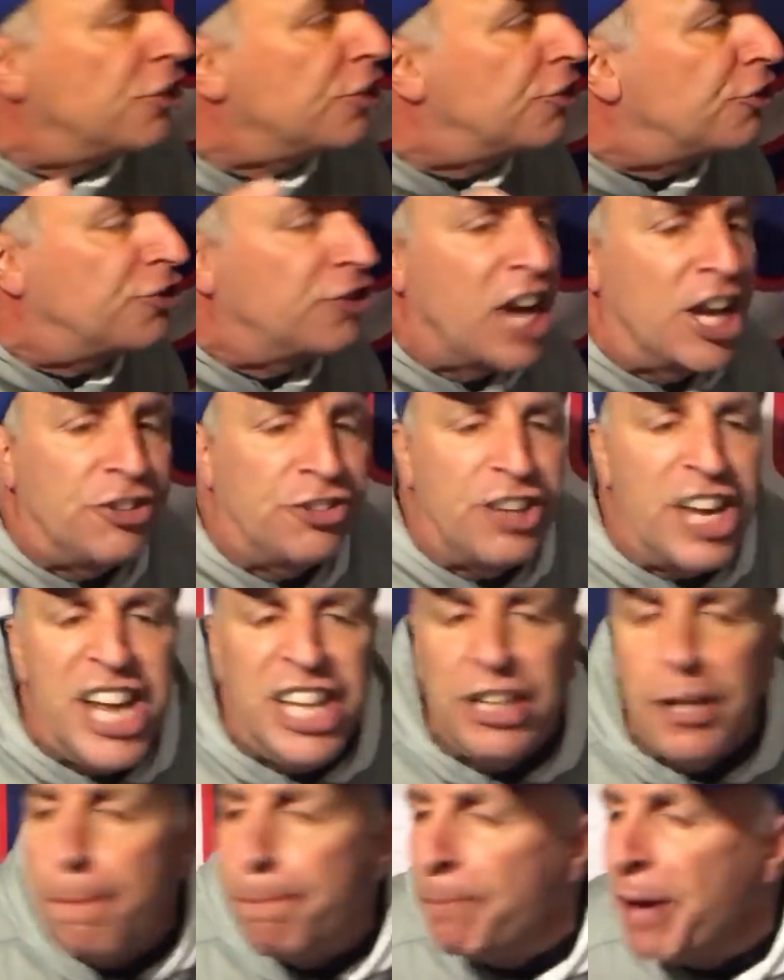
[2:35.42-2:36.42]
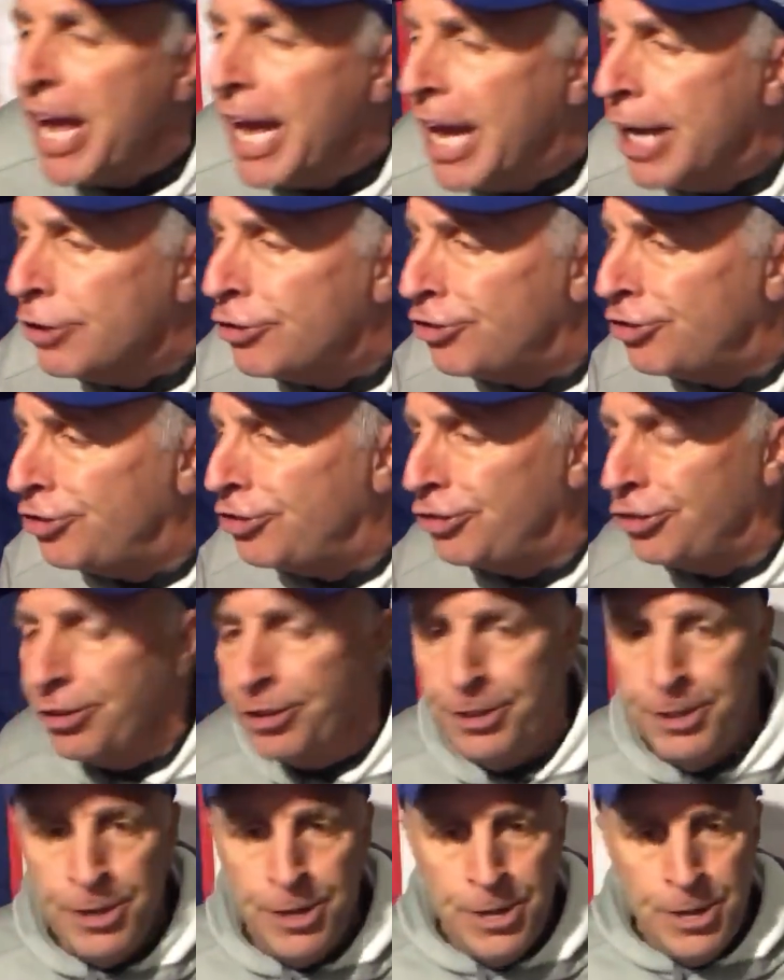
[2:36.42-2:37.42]
success in the past.
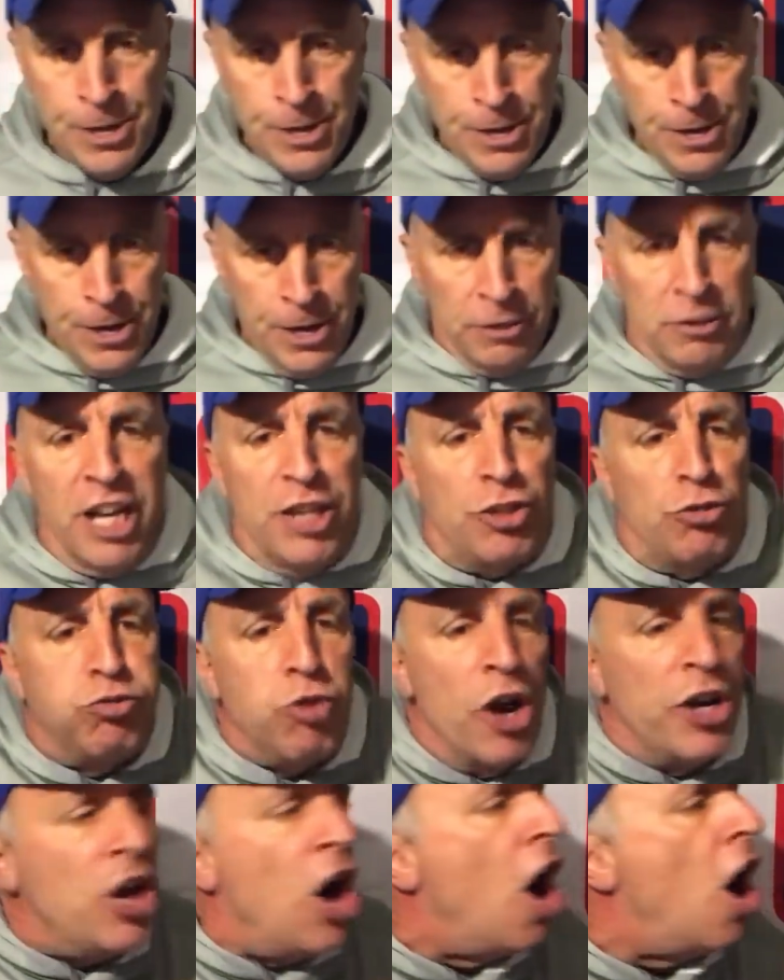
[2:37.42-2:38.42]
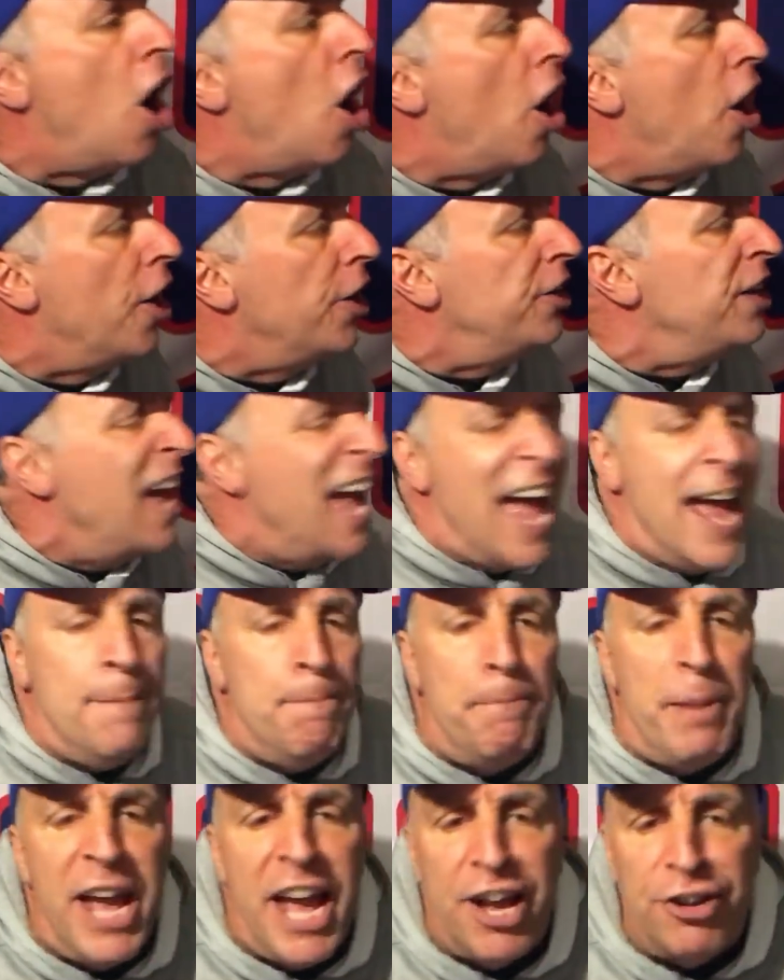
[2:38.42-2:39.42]
Let's run hard
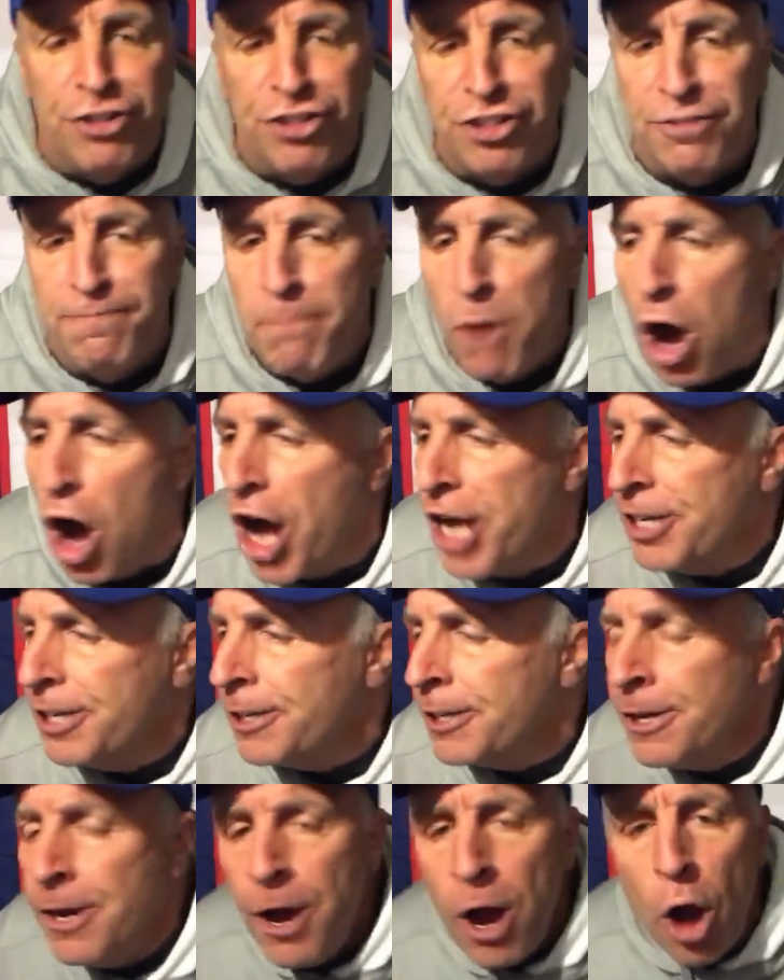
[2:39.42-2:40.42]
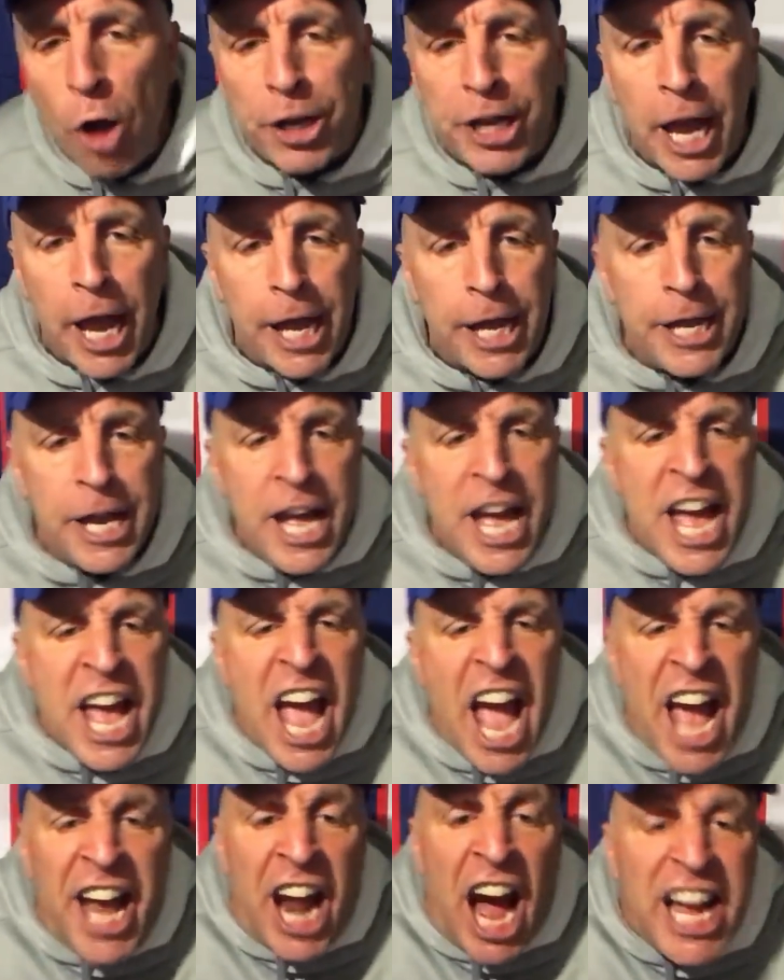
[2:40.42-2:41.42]
and pass smart, okay?
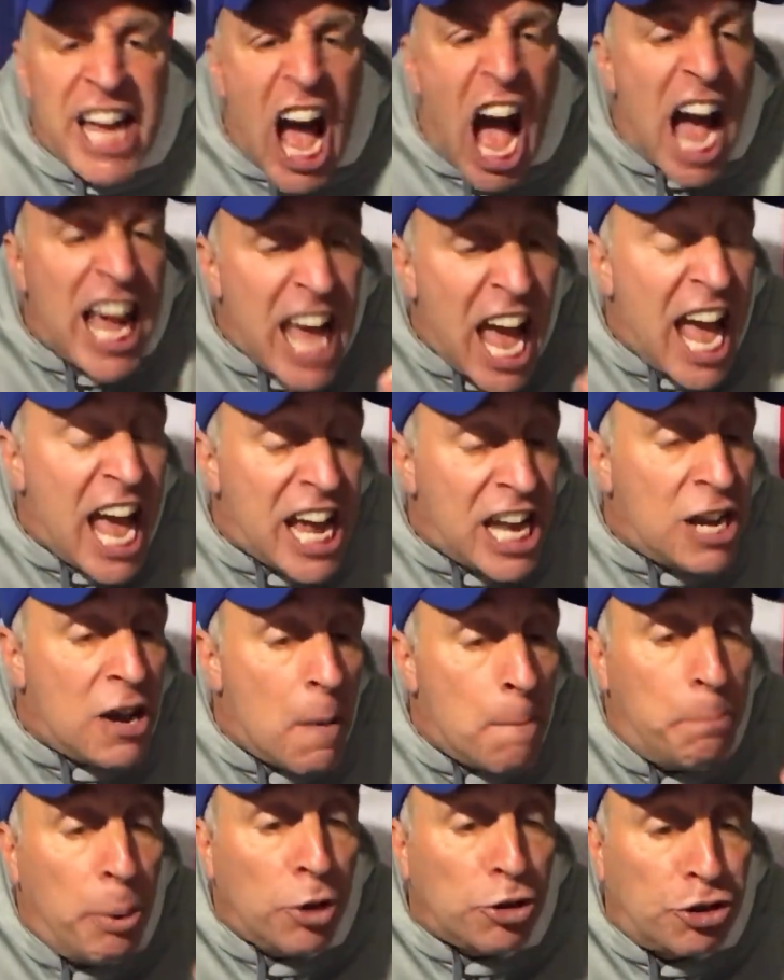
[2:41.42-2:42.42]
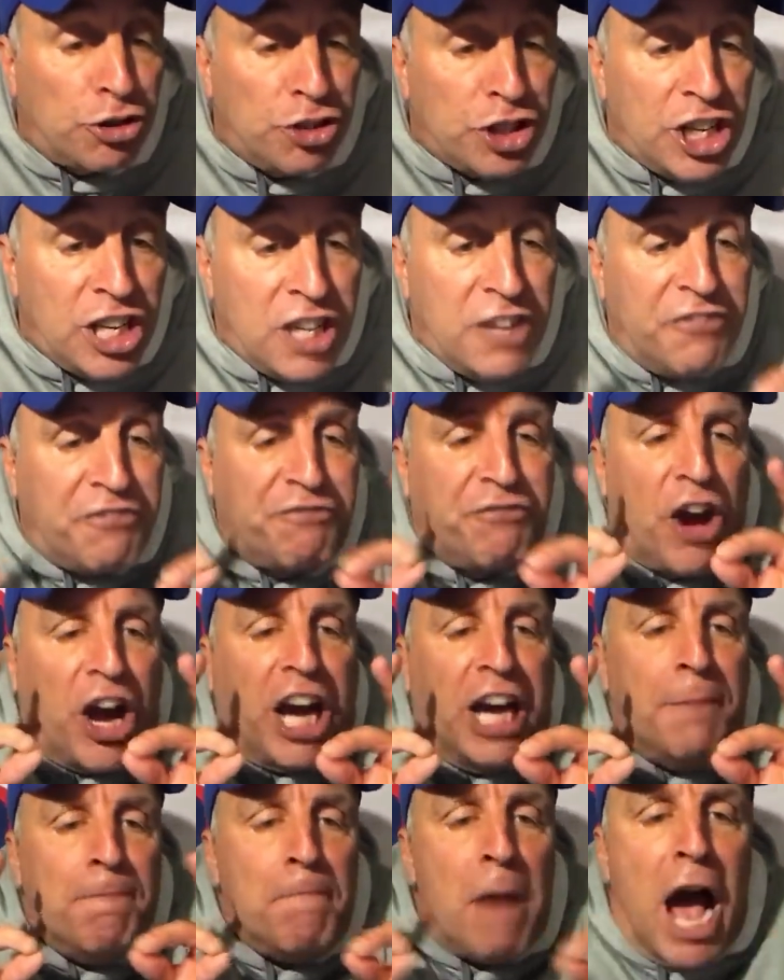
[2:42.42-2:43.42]
And I, I hate pussy
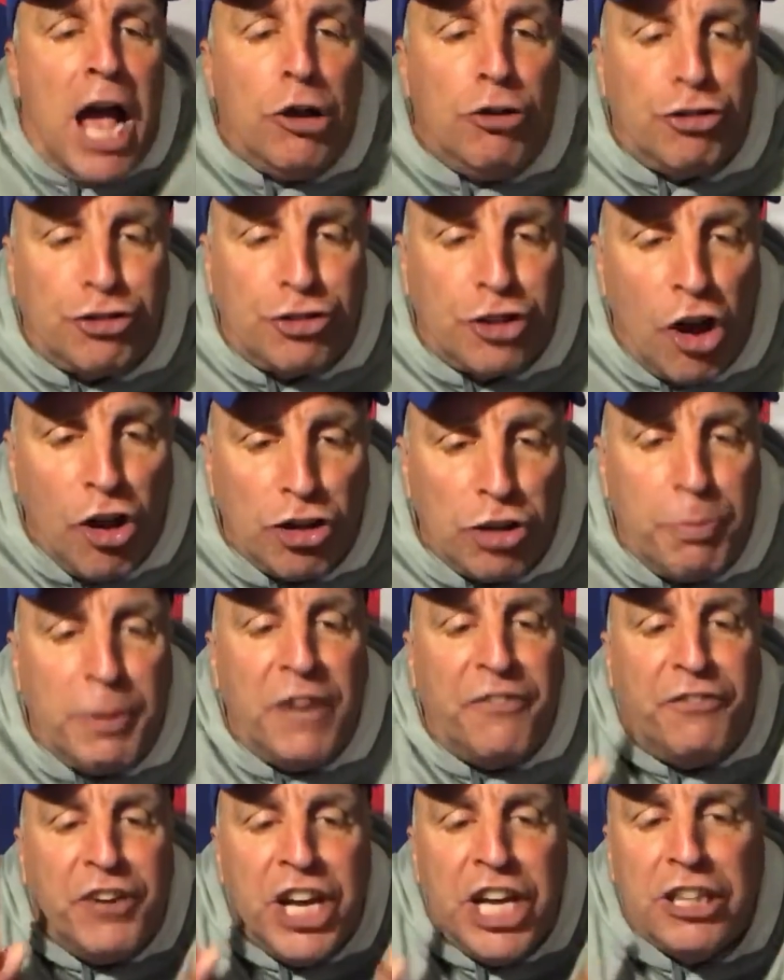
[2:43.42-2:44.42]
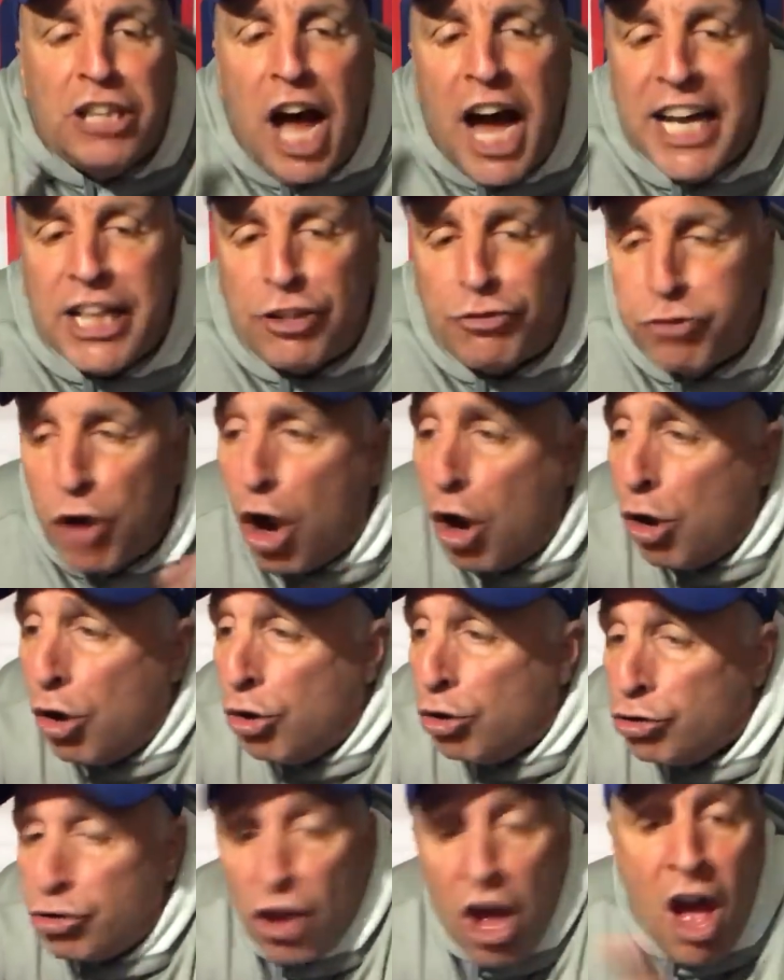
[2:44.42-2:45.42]
fucking milestones. But if Eli
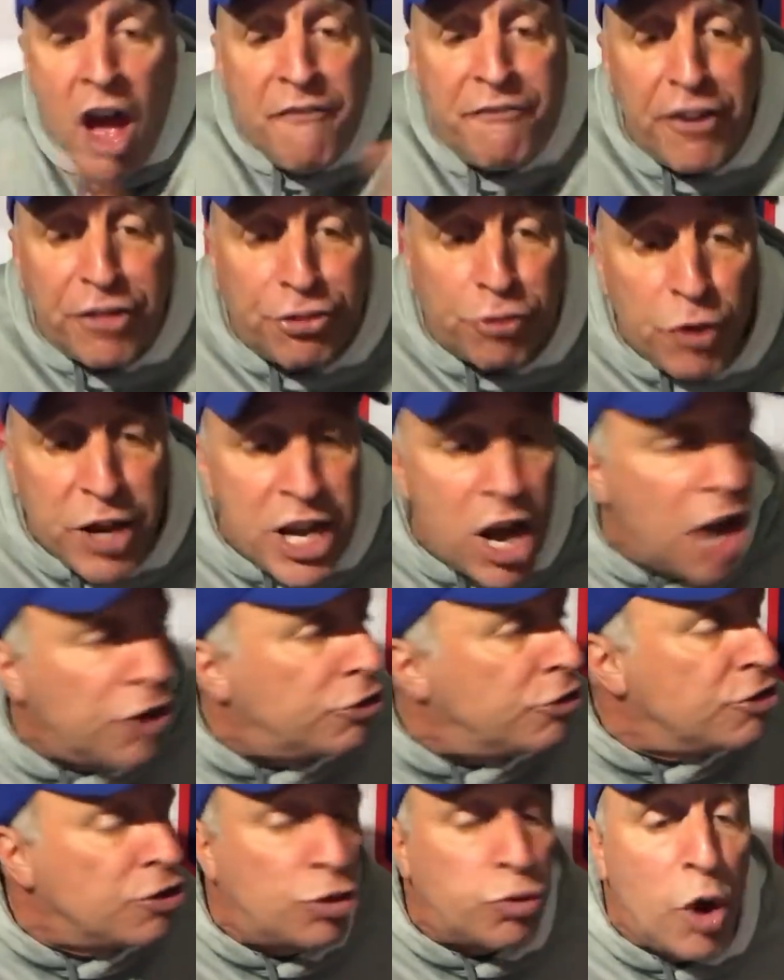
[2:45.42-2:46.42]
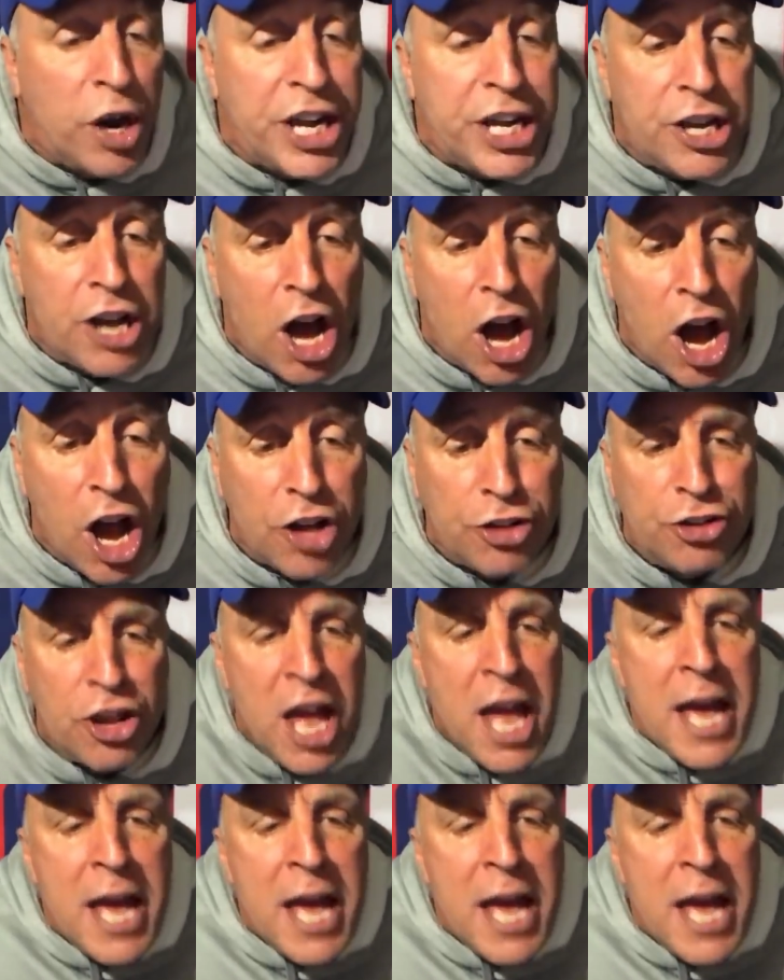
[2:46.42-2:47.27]
throws for 320 yards,